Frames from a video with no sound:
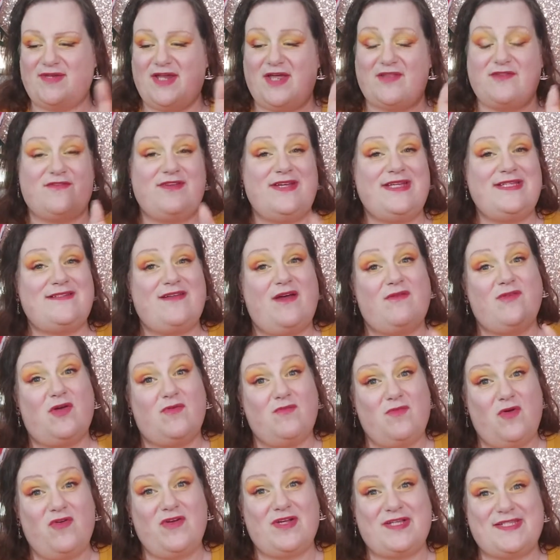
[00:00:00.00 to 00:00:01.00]
Now the reason I'm not
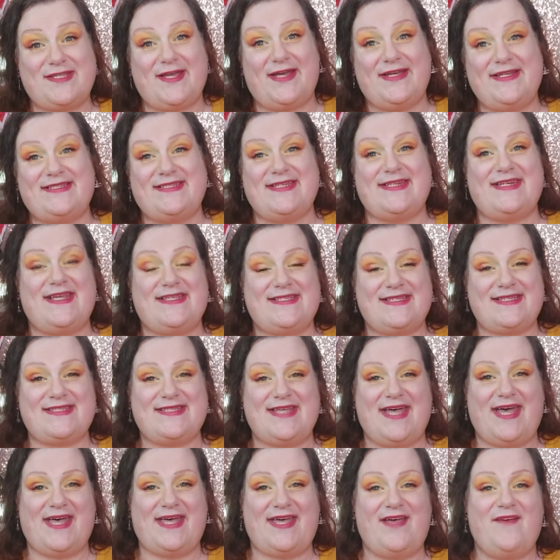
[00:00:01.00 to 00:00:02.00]
more excited, as I
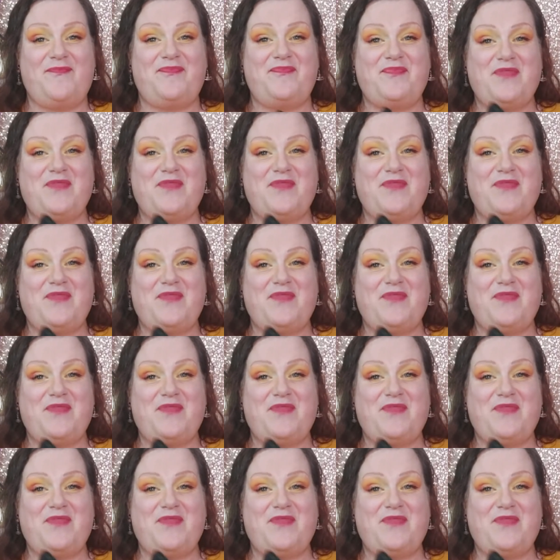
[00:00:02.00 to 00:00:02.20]
say,